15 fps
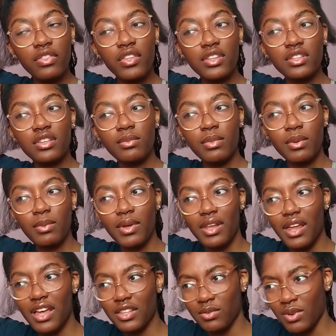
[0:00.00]
this is gonna be my
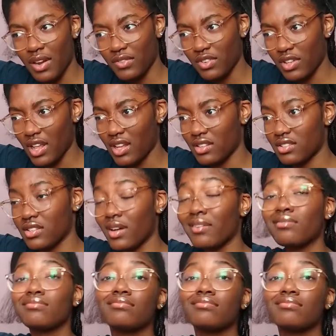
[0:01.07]
last one after that, so